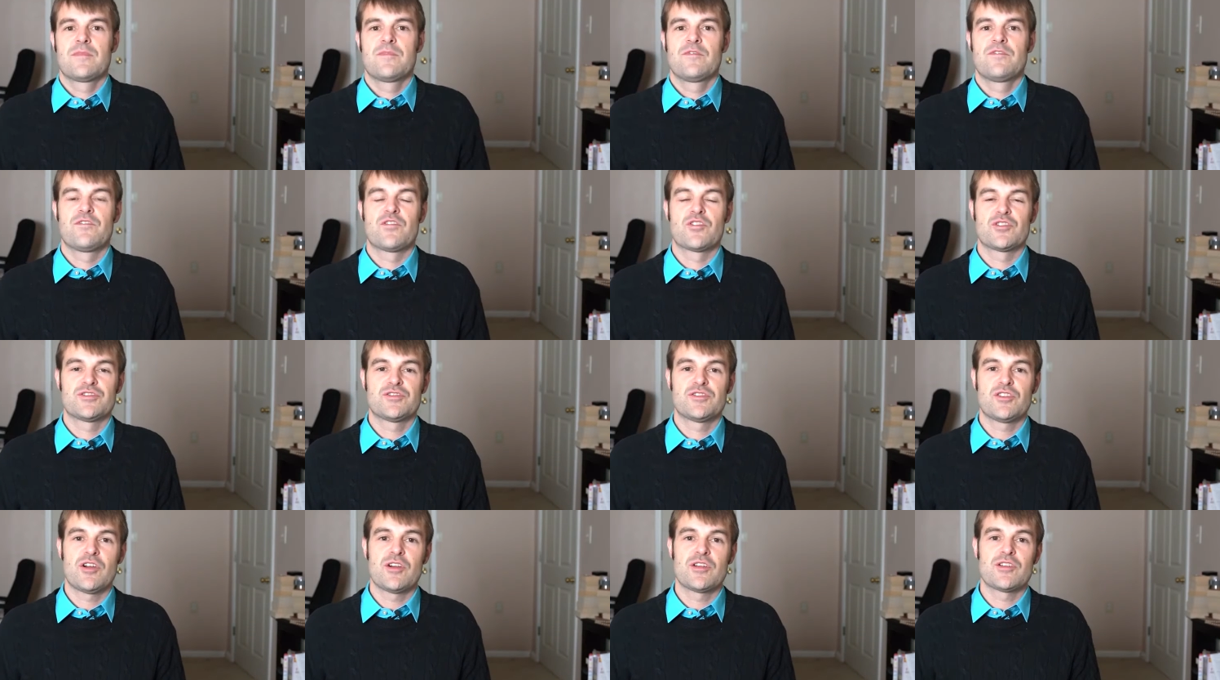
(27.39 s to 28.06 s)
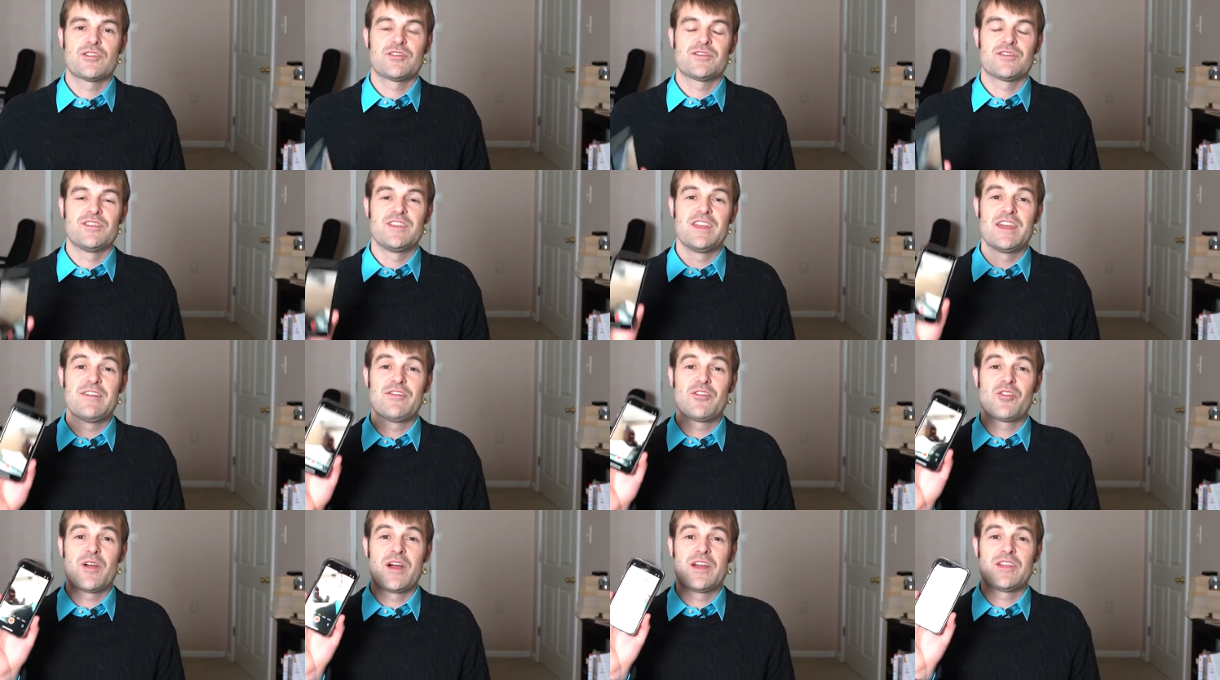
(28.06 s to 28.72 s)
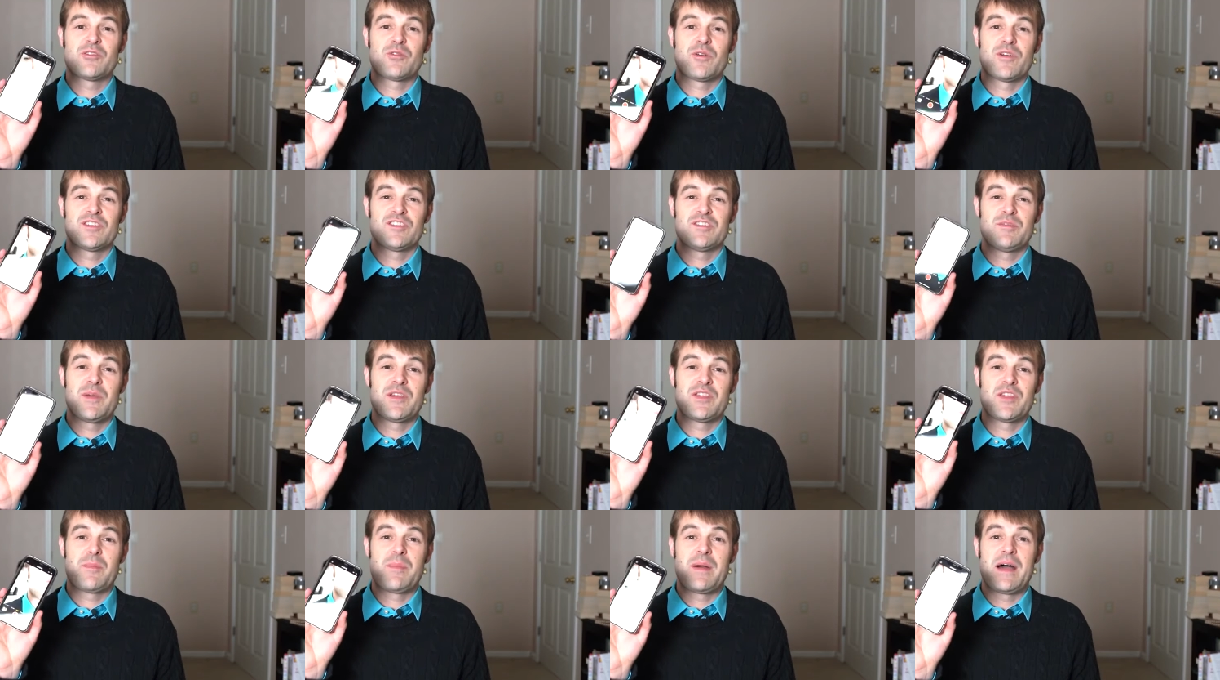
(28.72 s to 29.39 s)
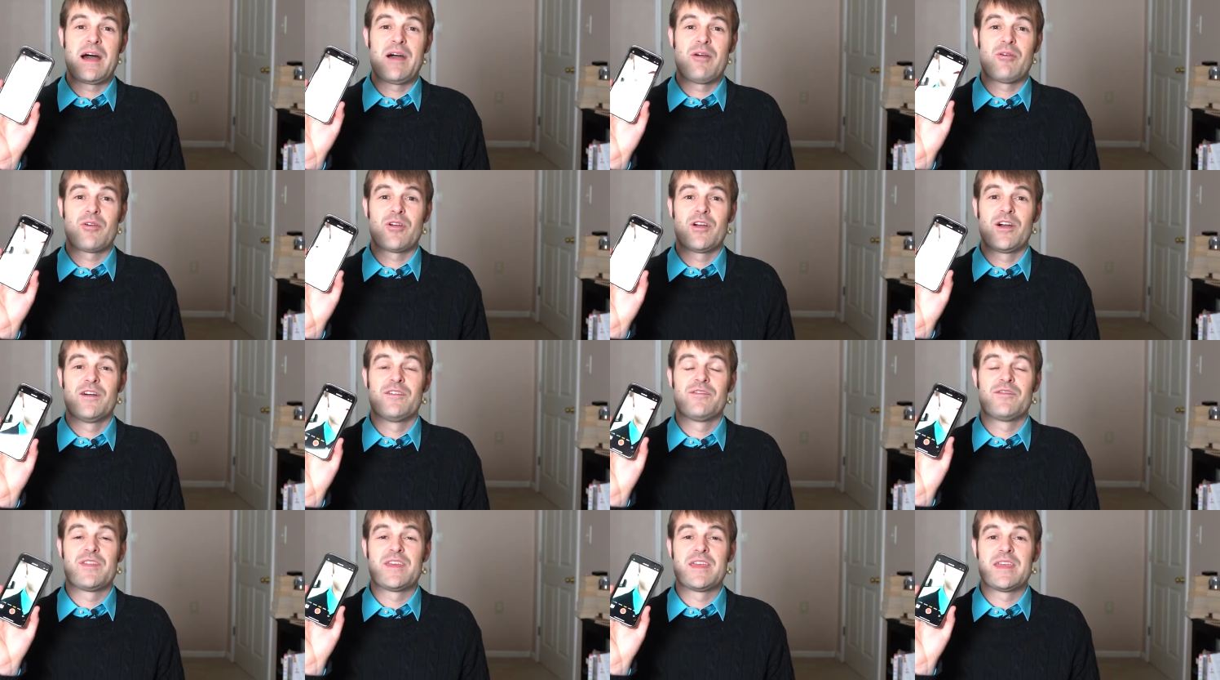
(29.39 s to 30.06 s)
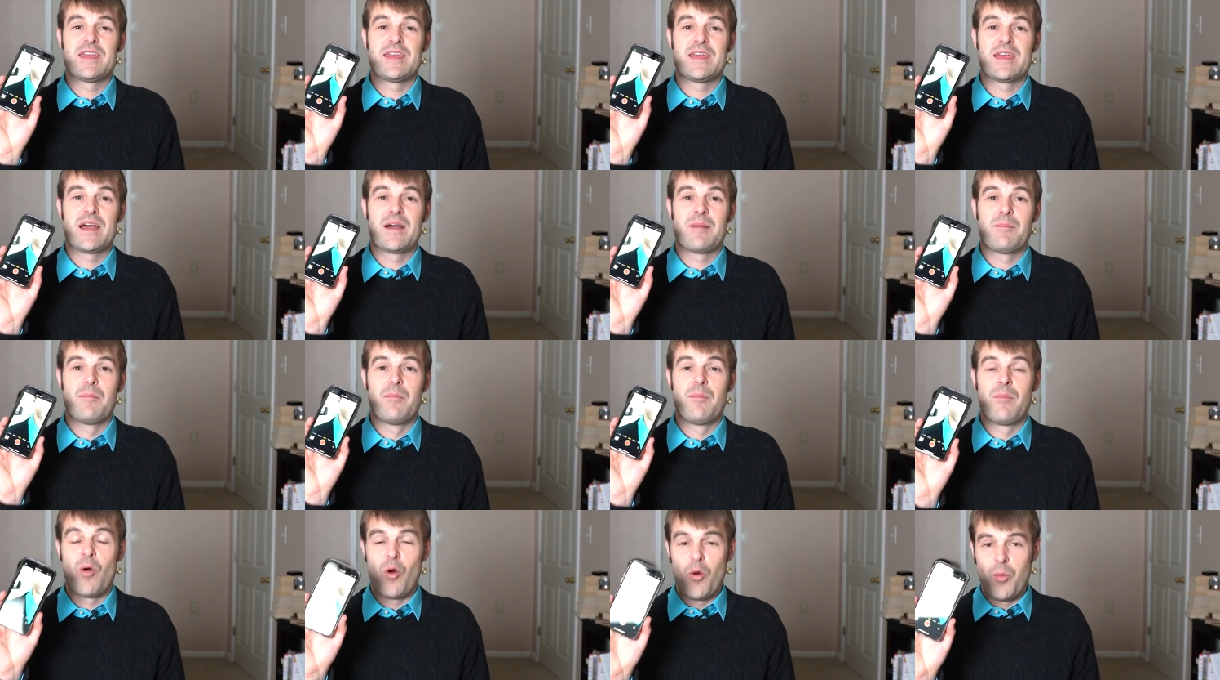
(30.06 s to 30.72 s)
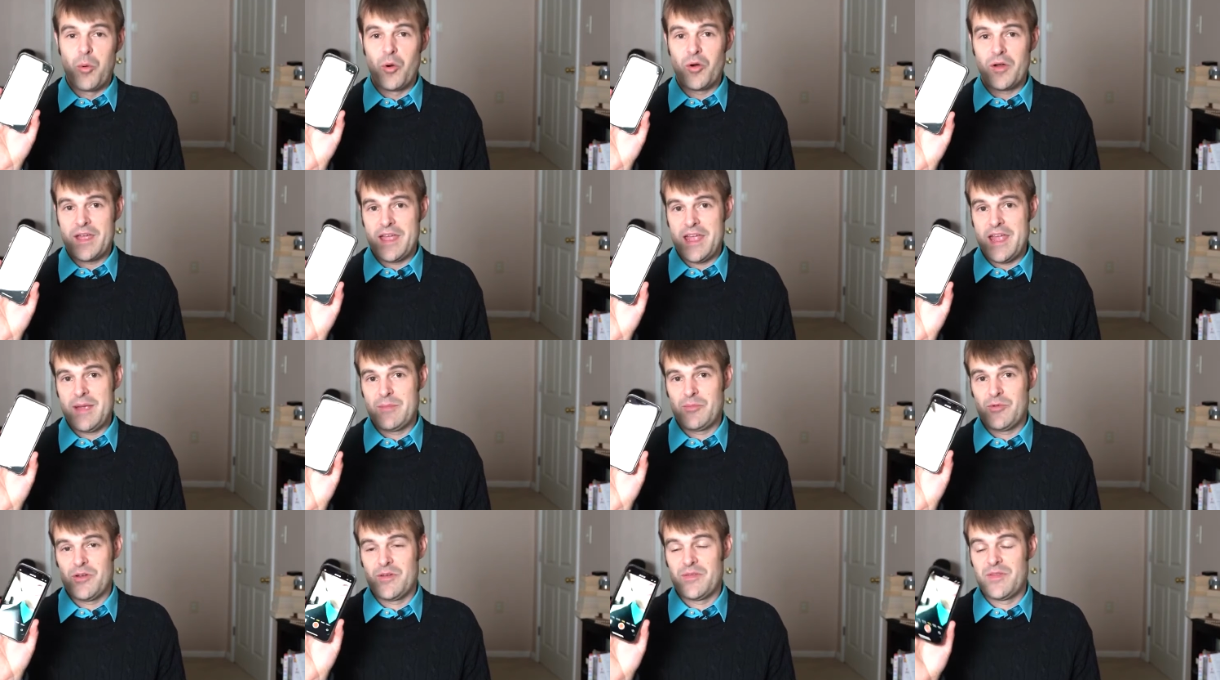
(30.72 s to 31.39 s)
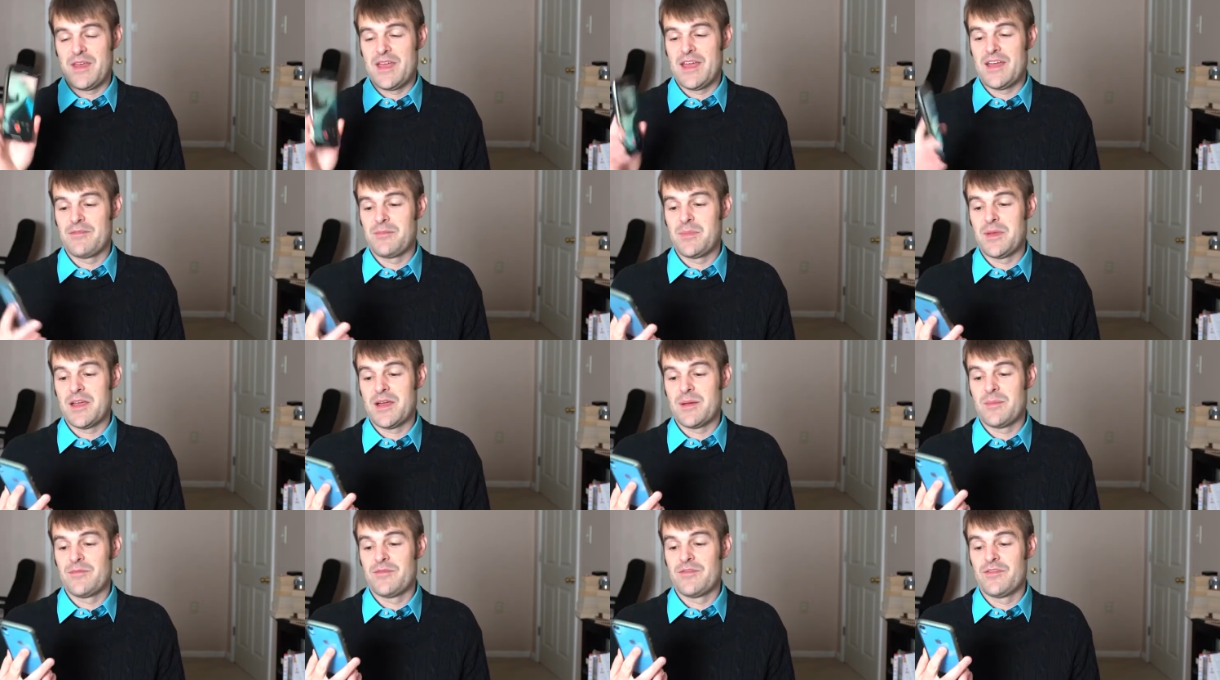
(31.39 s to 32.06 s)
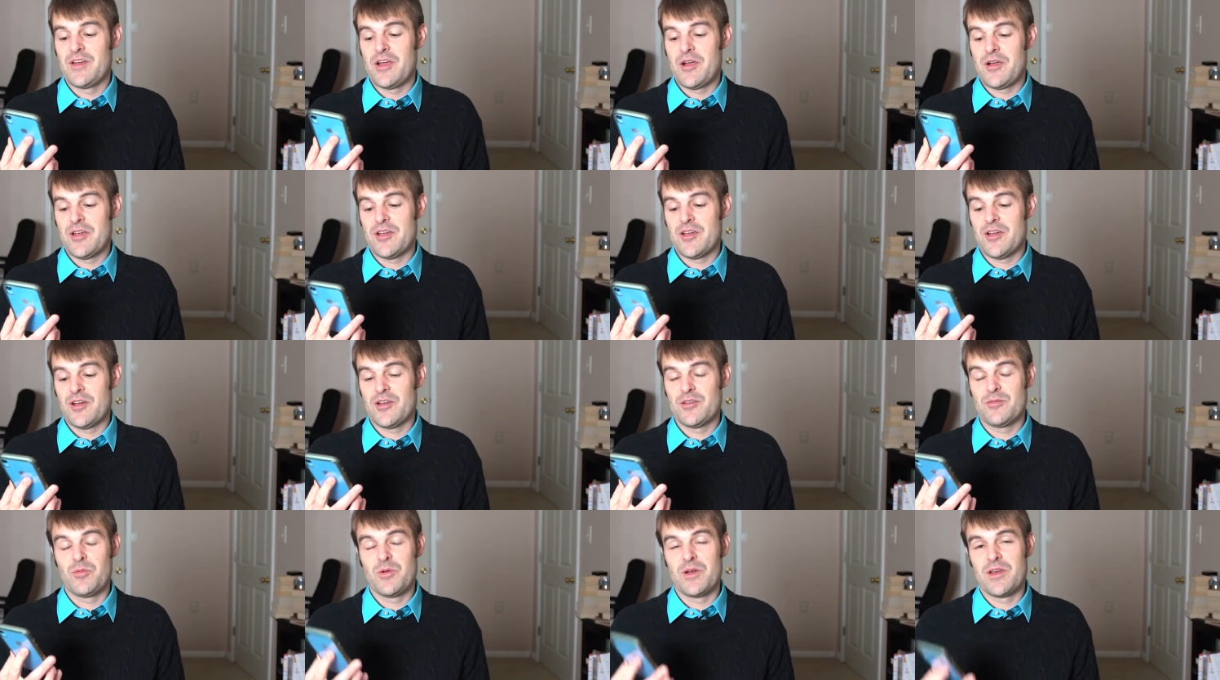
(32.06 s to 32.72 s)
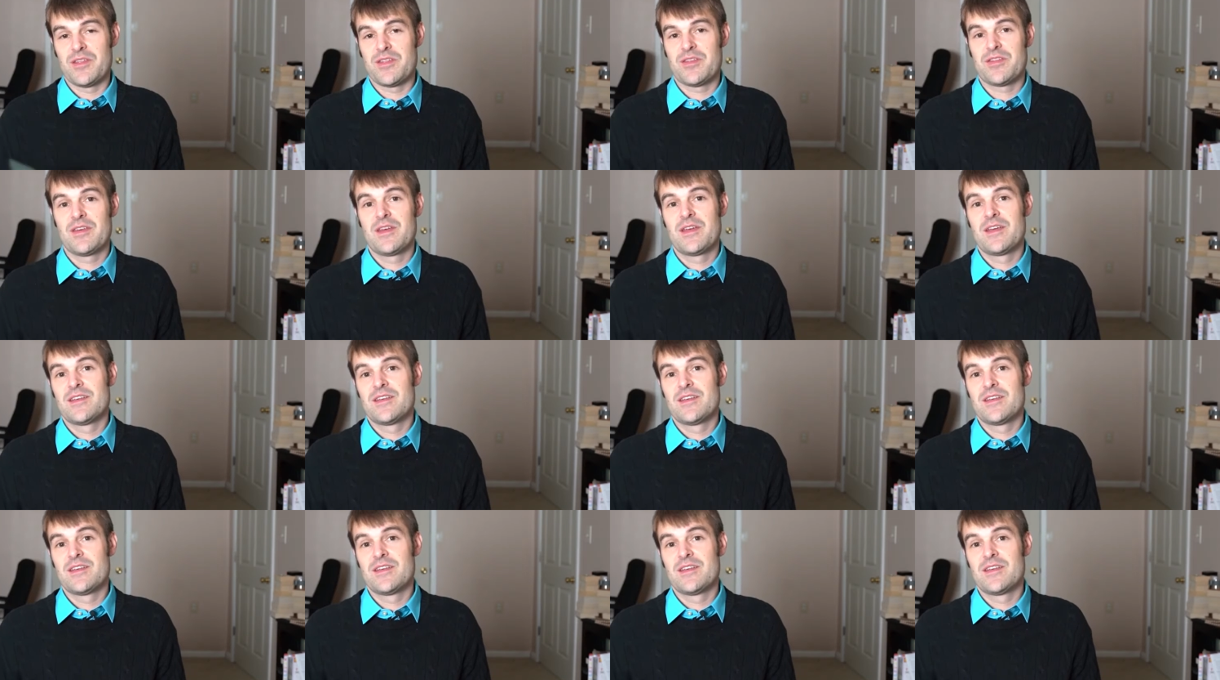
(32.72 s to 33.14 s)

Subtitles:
For starters, never underestimate the power of the mobile camera. They have become very good with